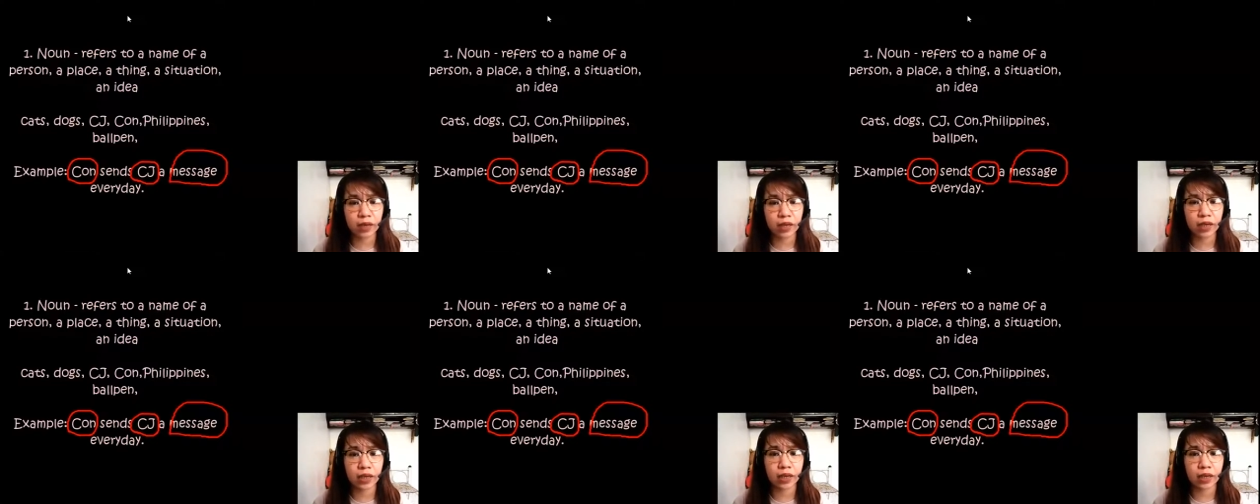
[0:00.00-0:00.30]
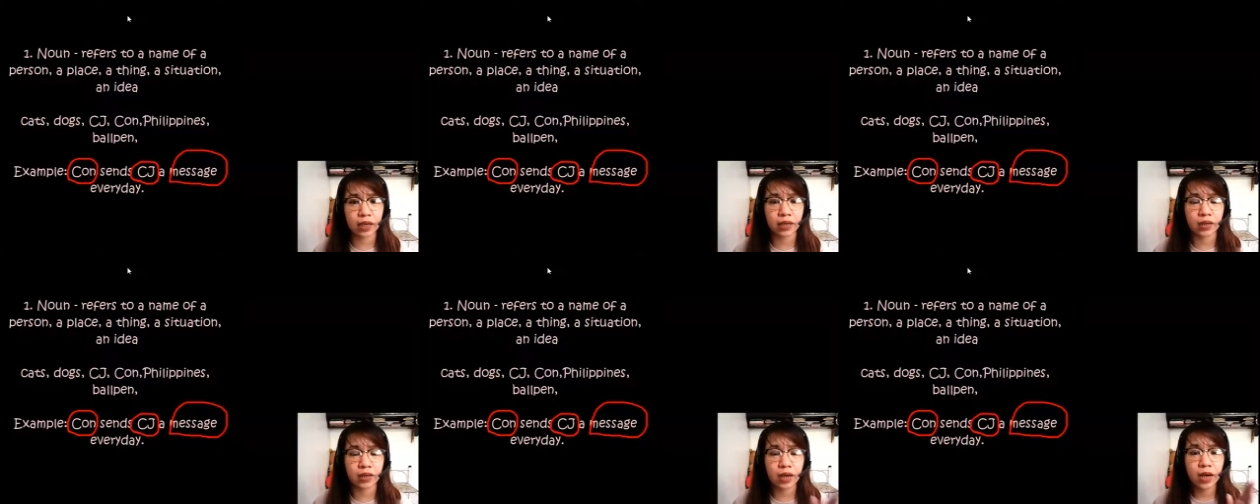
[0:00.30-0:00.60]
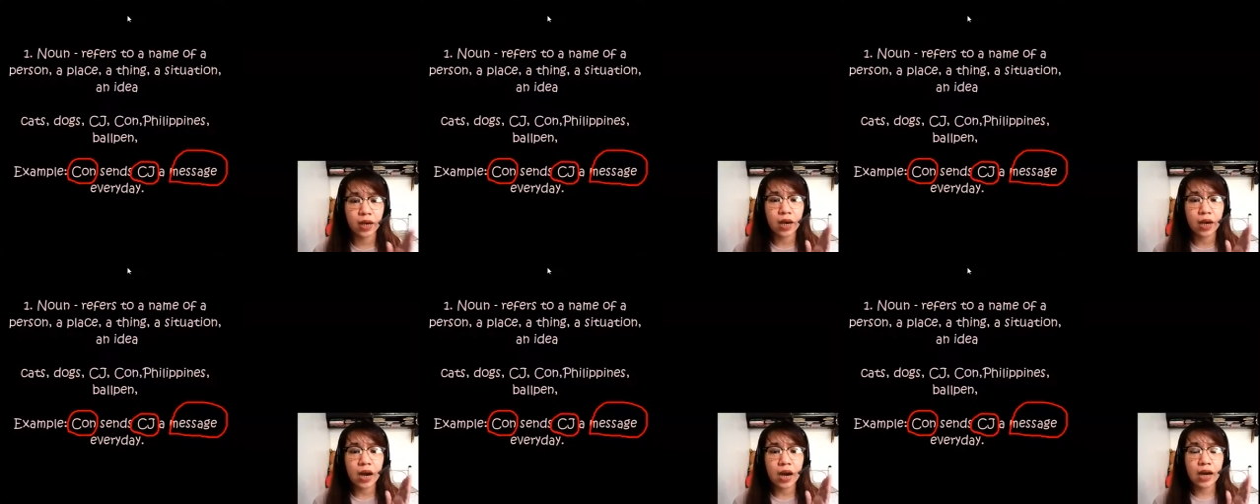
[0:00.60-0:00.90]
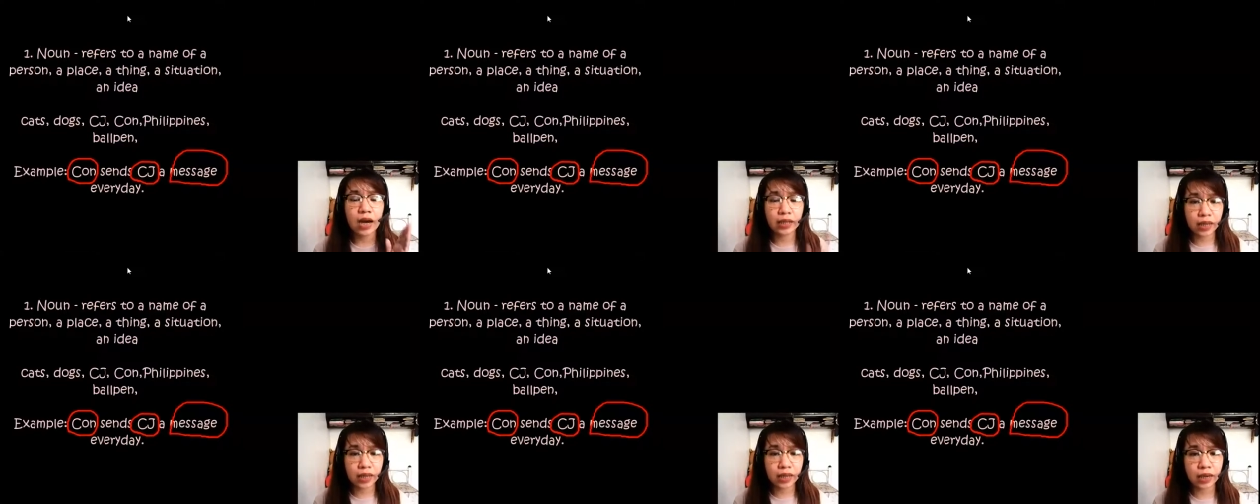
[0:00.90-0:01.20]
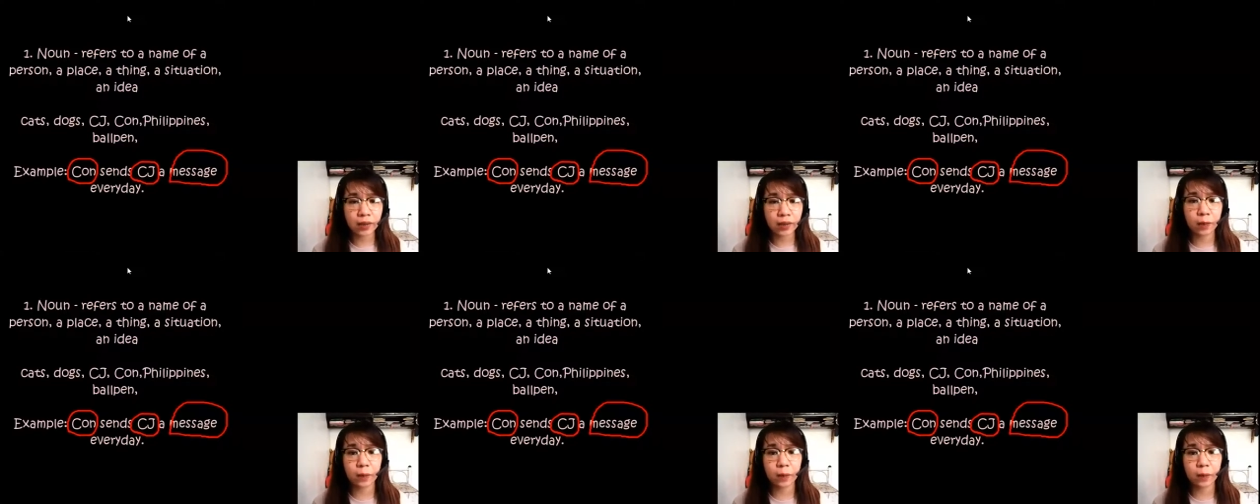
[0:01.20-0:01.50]
and
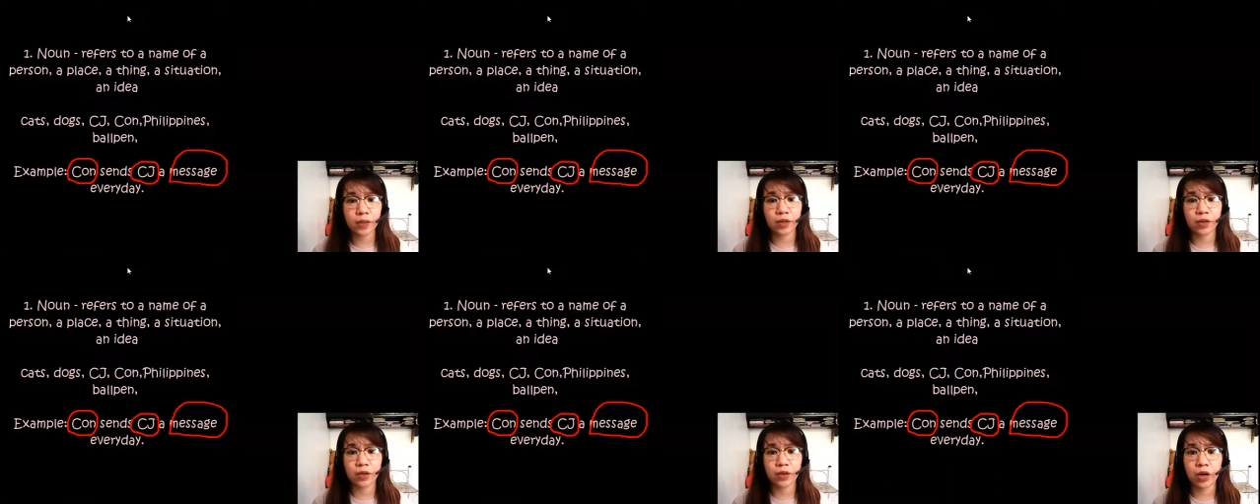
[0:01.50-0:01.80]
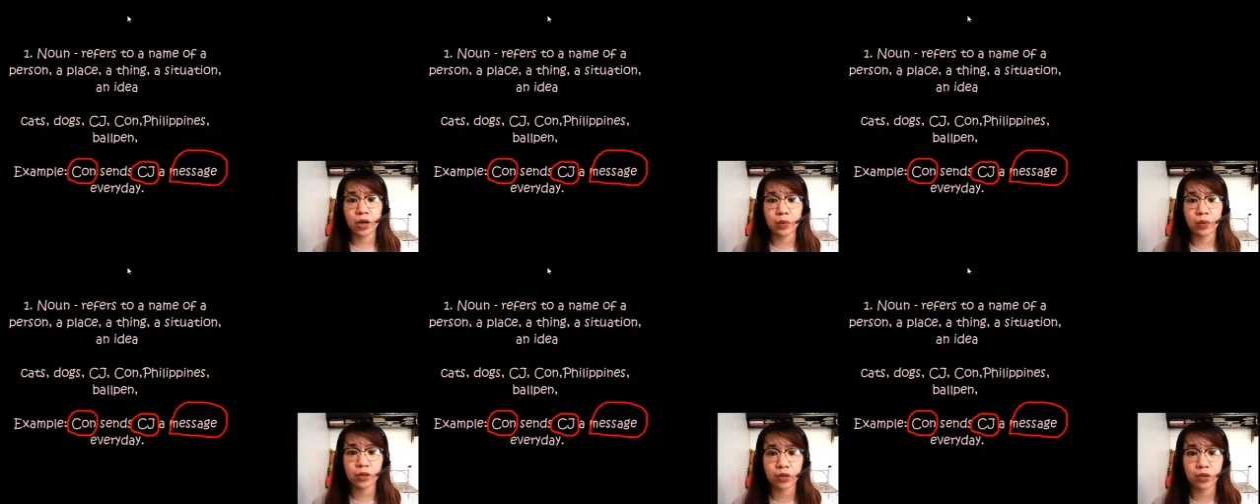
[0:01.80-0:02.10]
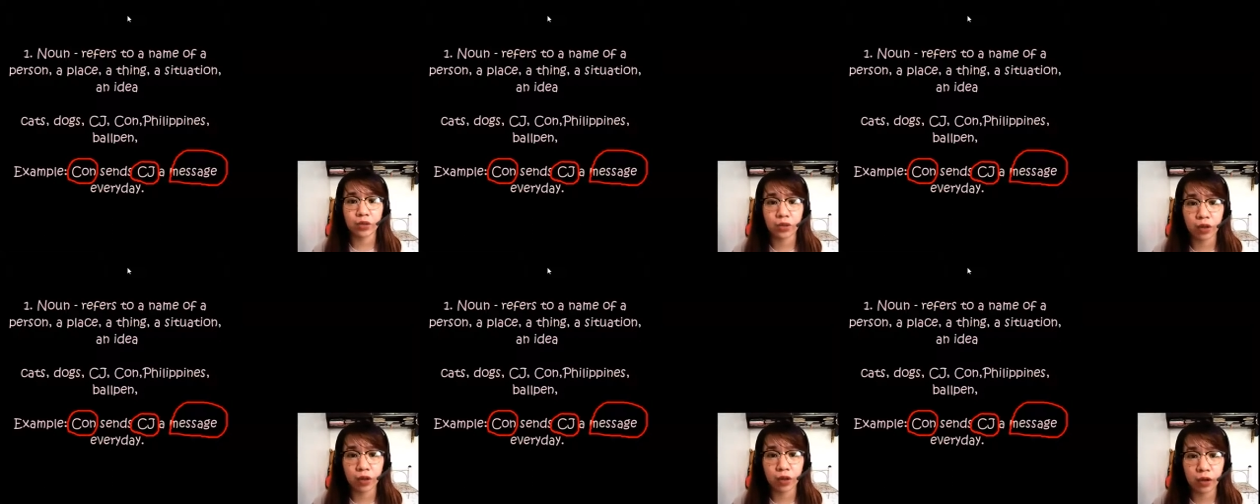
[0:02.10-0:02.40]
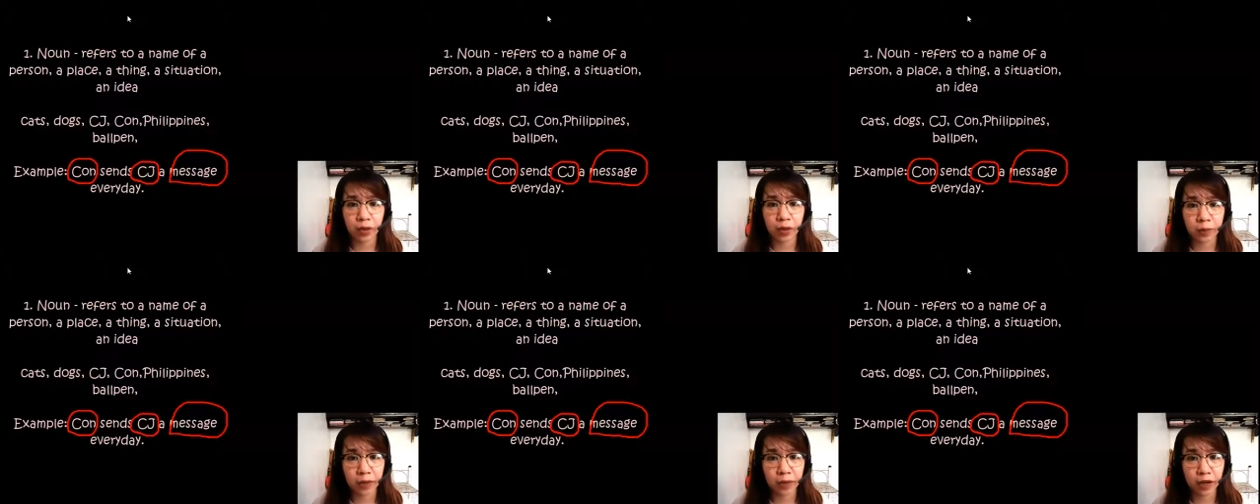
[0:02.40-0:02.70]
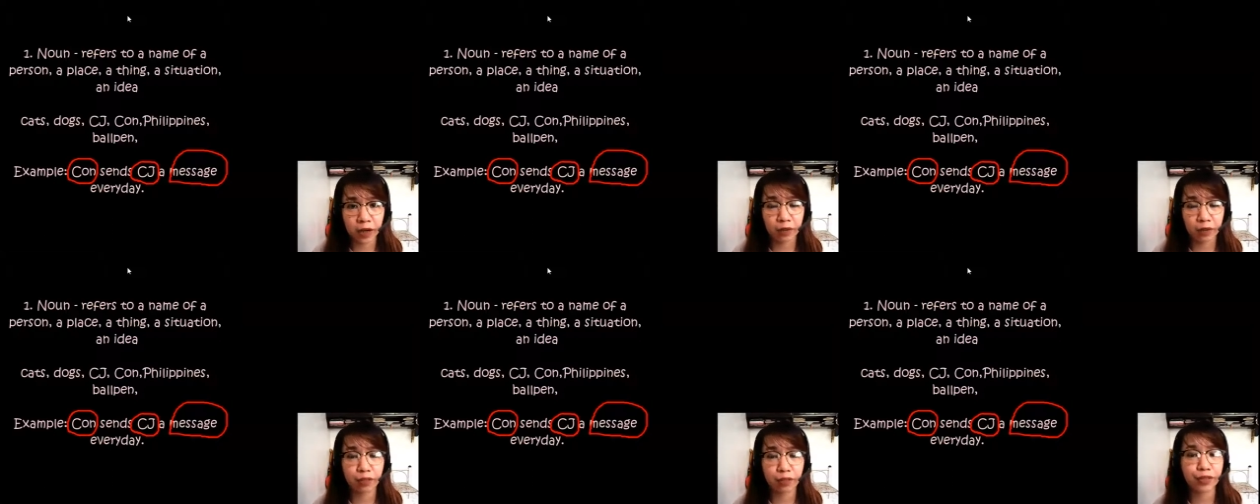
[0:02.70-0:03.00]
again, we are going to talk
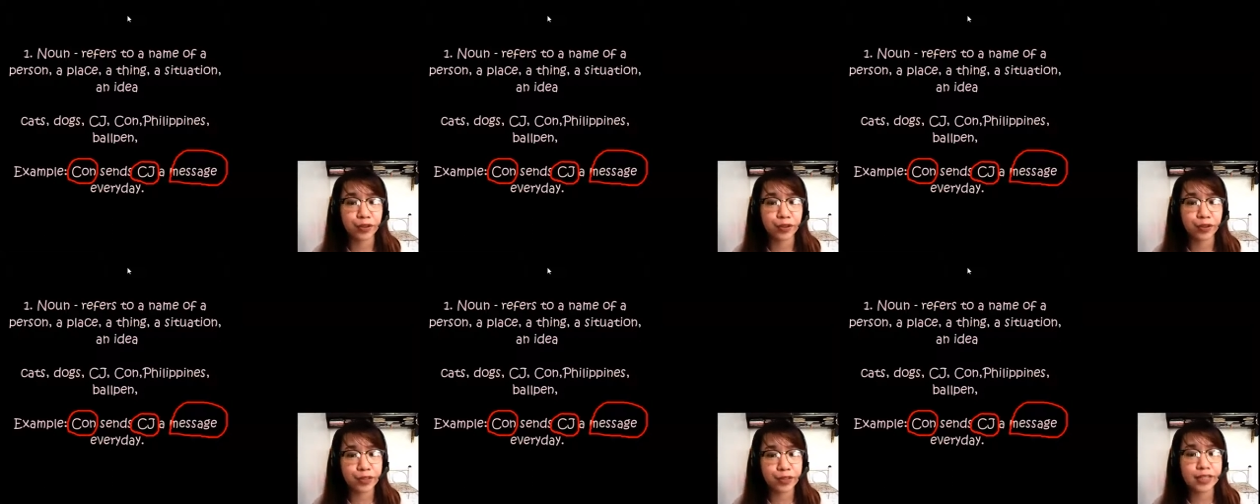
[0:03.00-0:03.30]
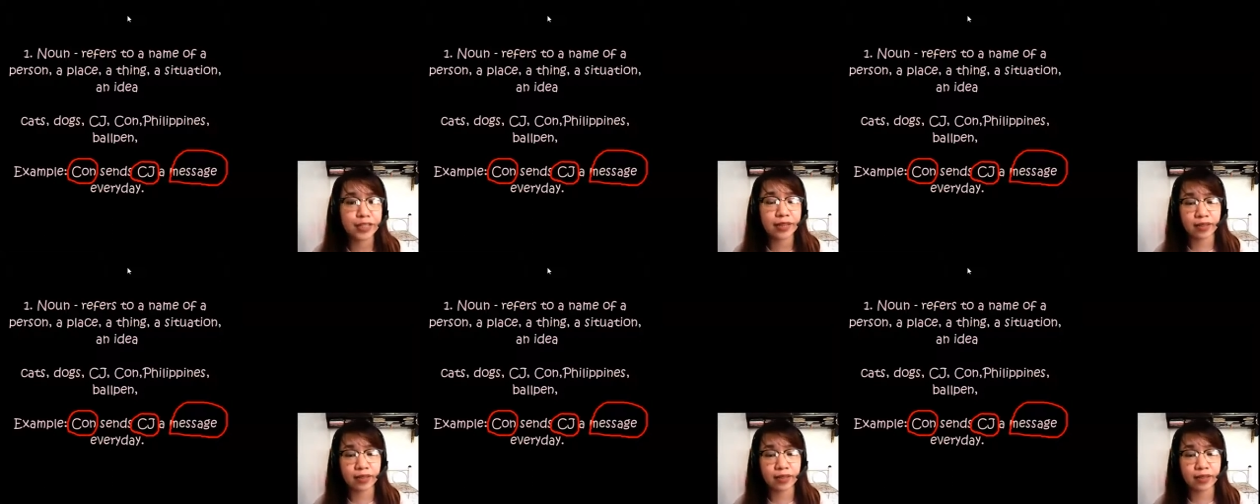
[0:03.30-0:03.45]
about those